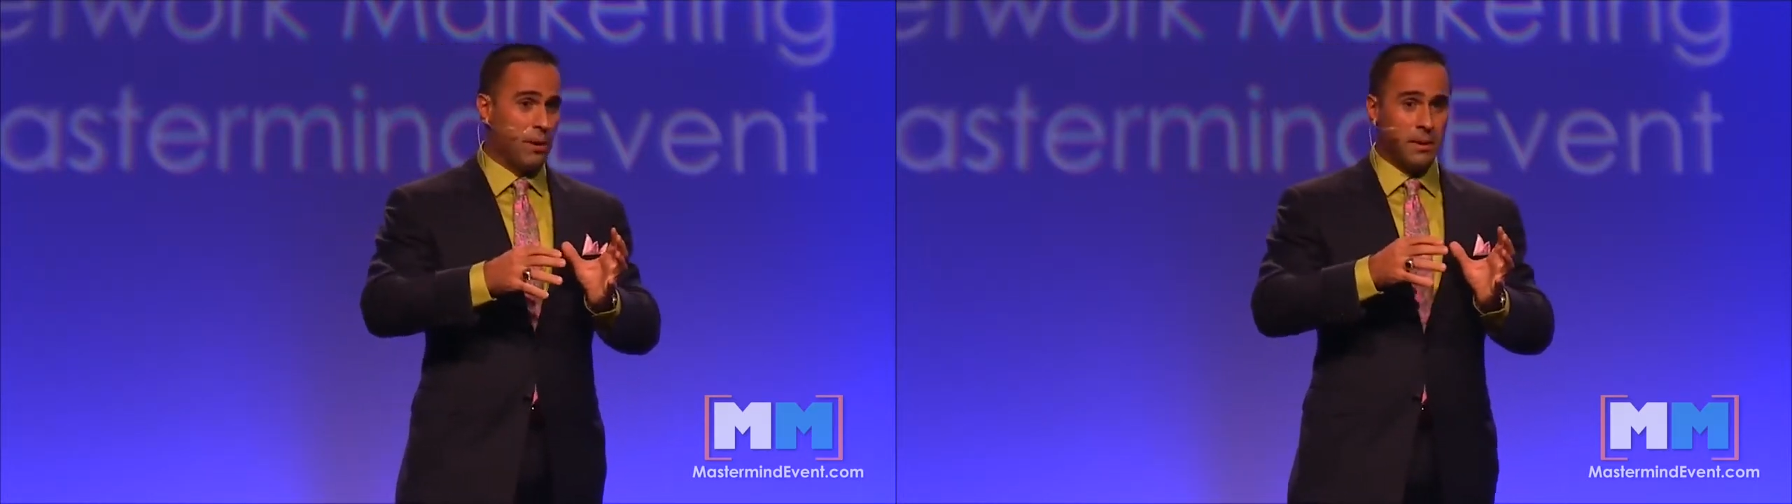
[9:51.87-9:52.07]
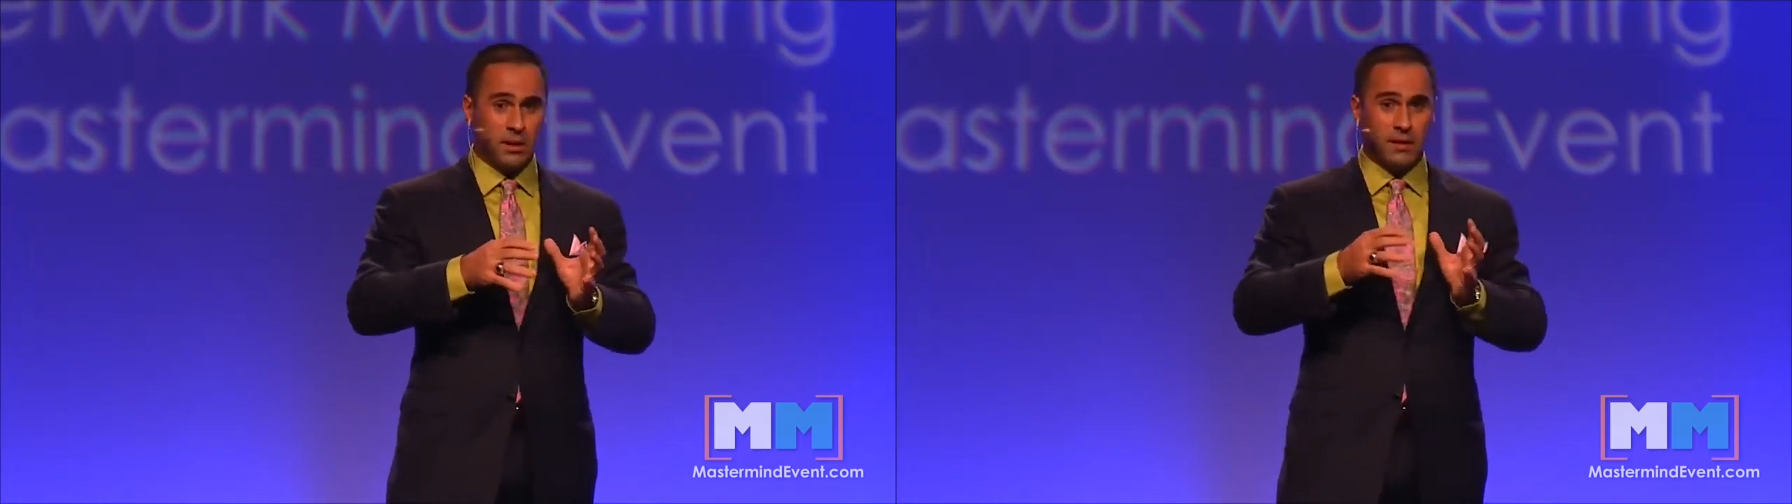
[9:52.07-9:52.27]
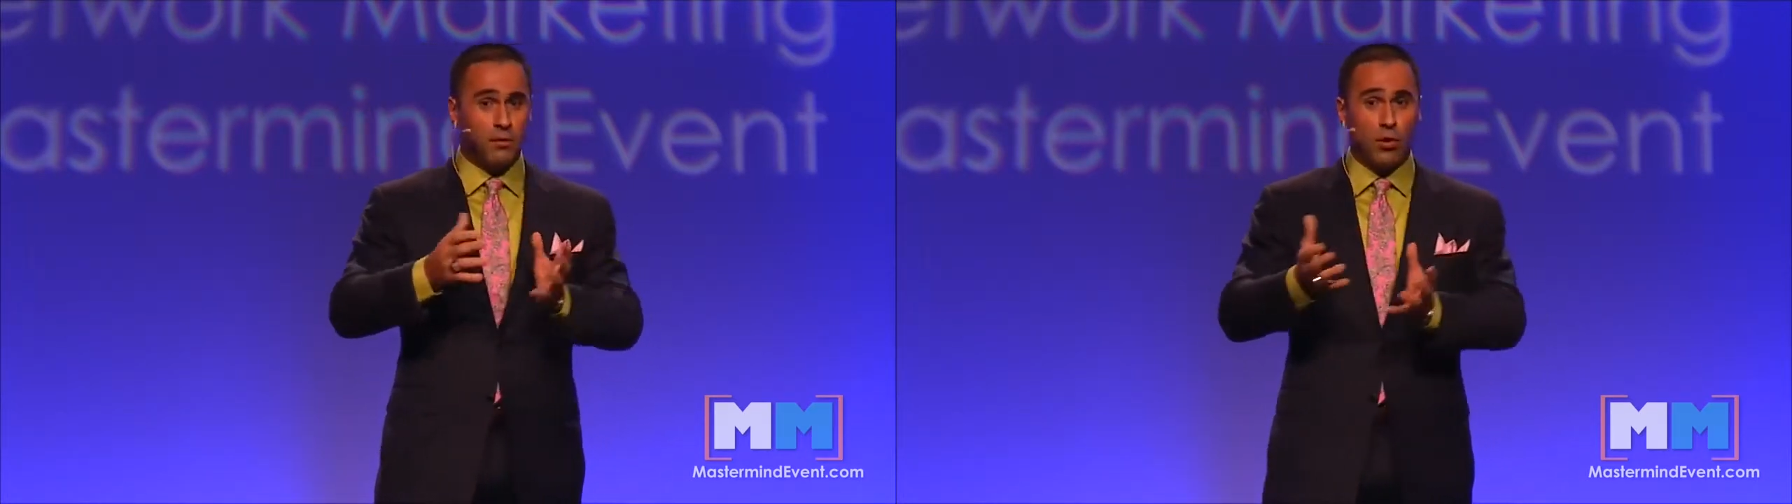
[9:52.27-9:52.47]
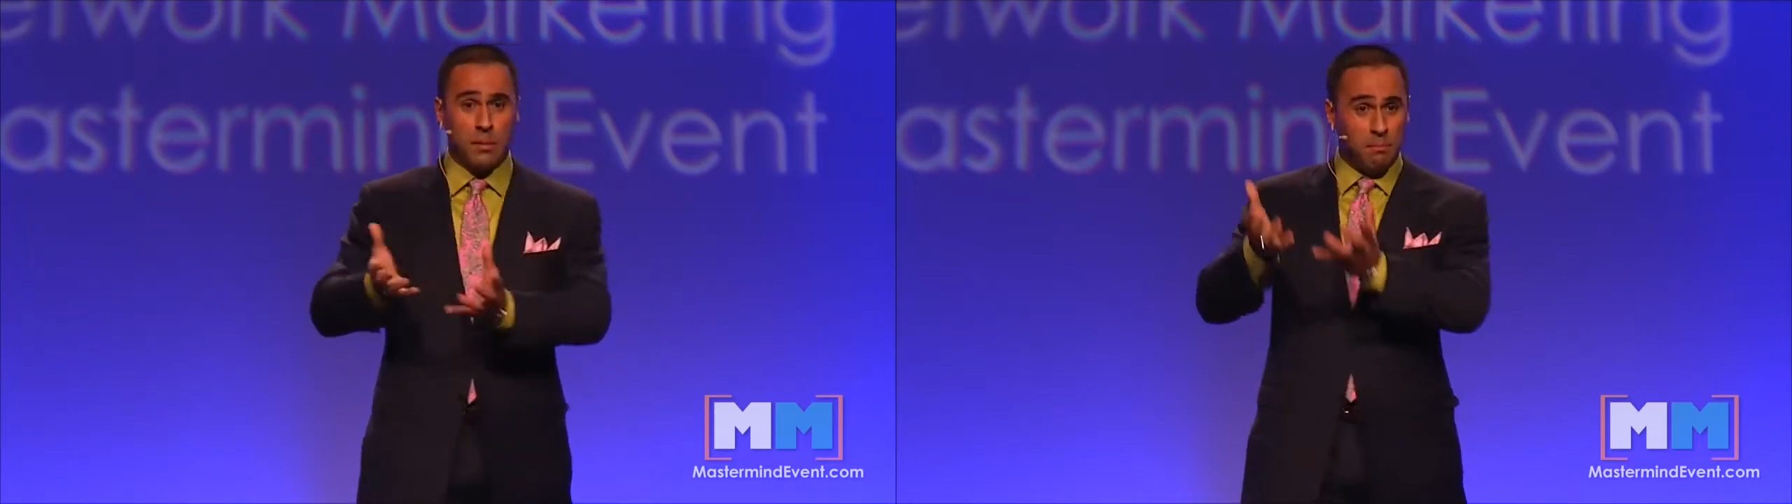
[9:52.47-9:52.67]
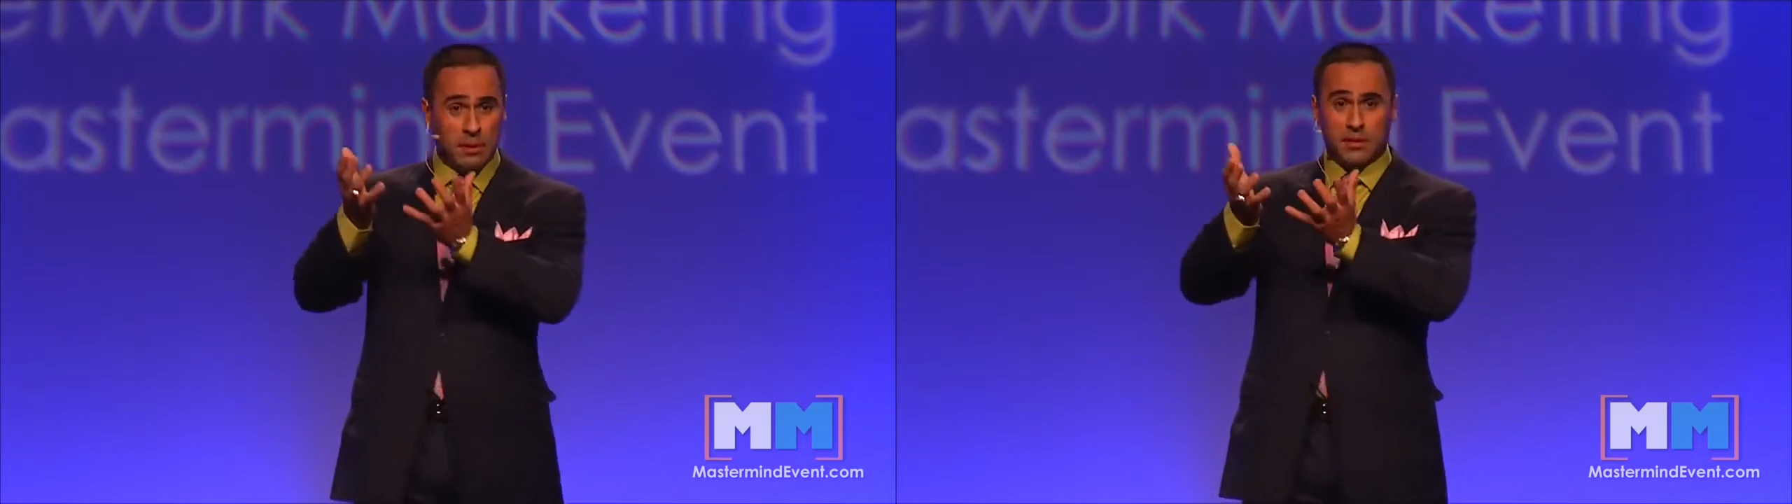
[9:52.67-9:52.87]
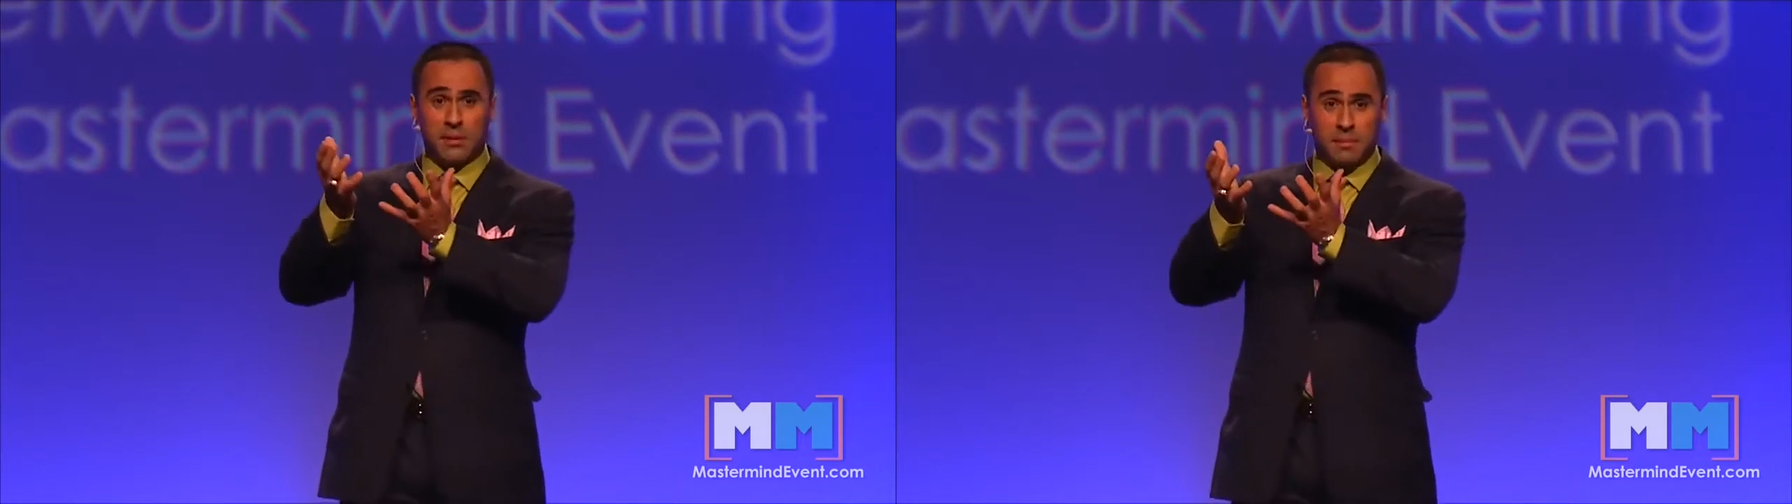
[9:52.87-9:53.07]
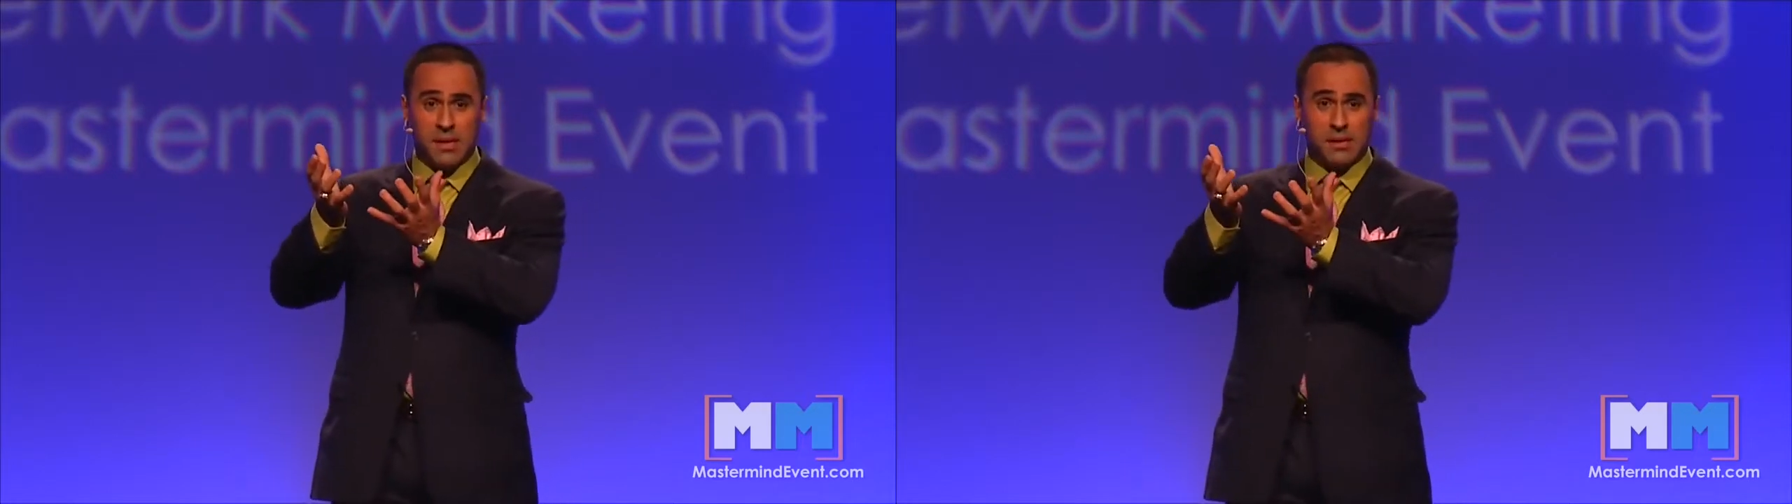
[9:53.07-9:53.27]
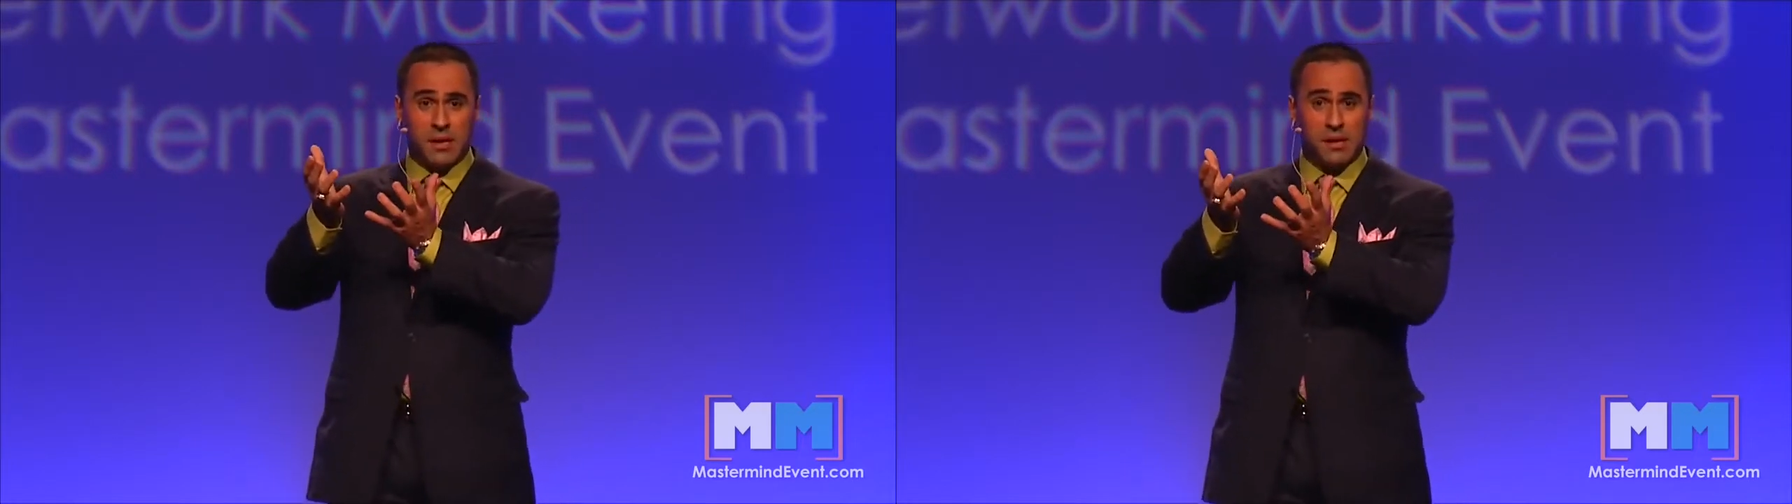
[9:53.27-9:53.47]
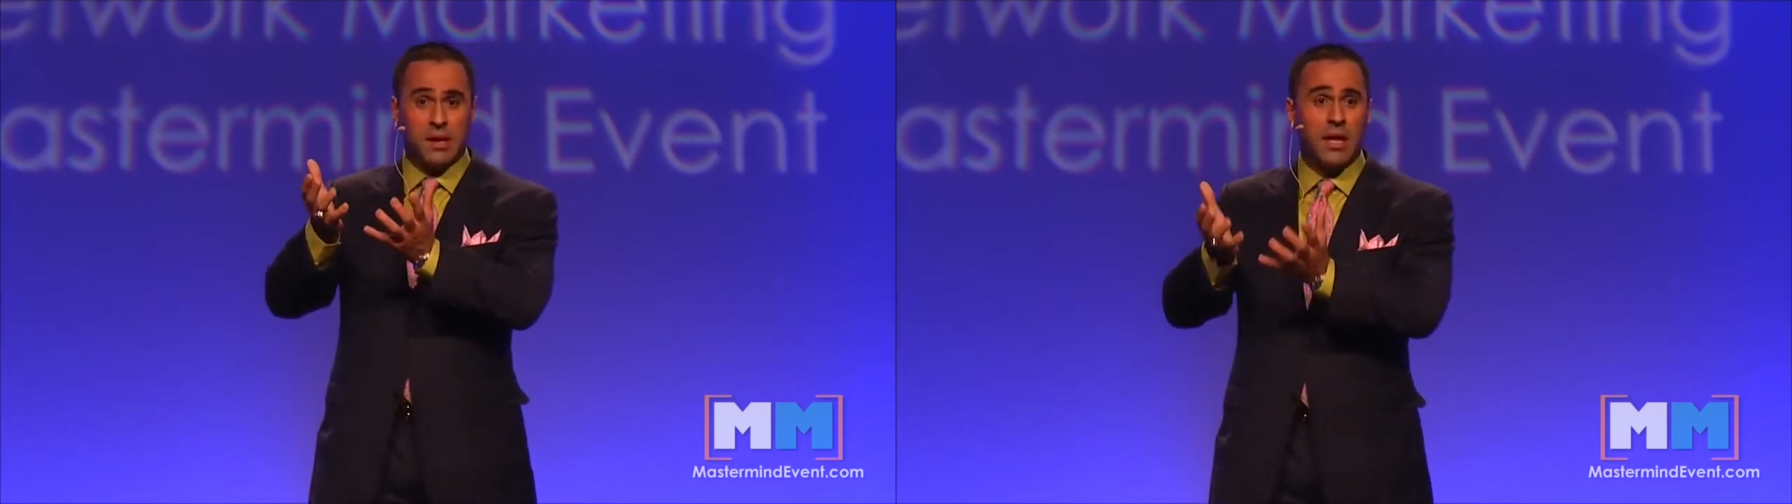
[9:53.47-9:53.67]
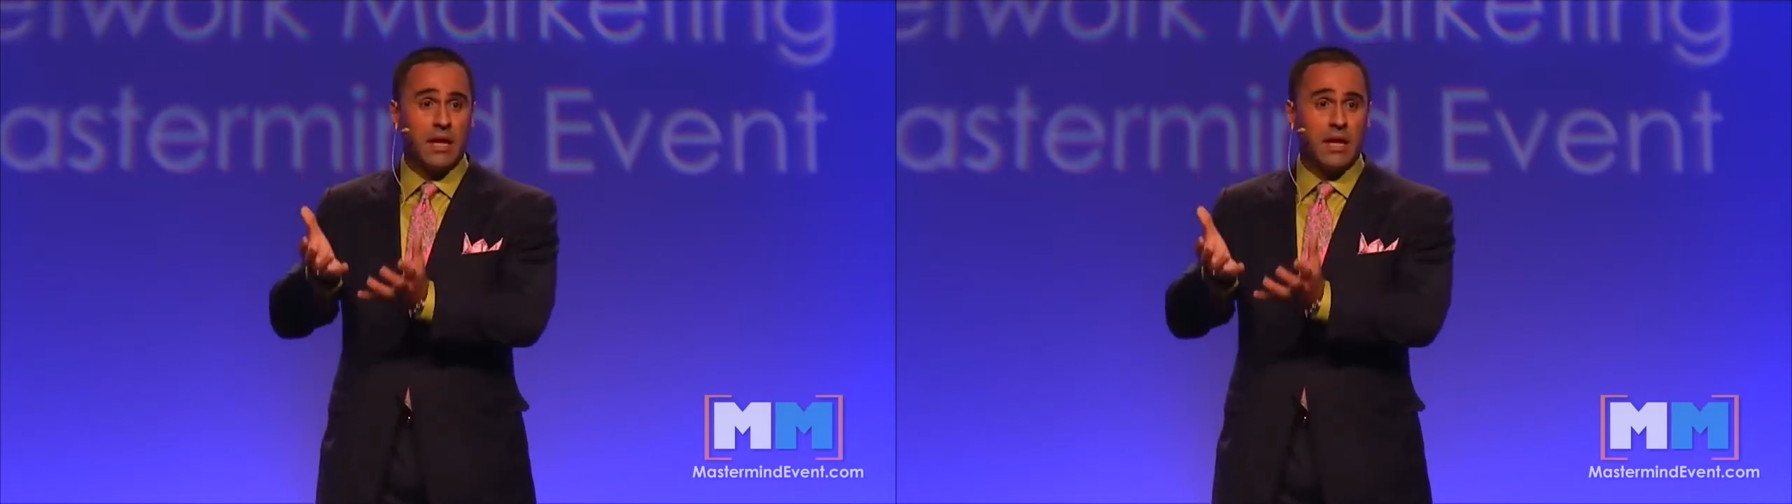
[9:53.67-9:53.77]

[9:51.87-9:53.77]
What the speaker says: I mean, if you want to build a business,